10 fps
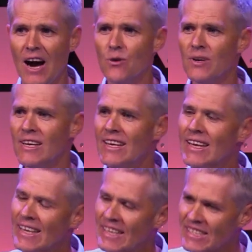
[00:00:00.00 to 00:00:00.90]
Only
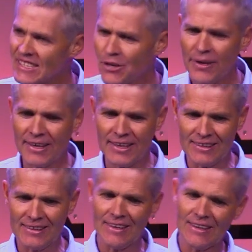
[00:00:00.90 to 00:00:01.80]
history
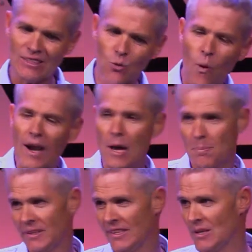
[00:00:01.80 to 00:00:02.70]
can tell us what
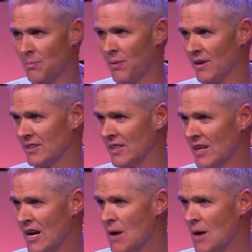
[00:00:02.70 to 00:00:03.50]
happened in the past.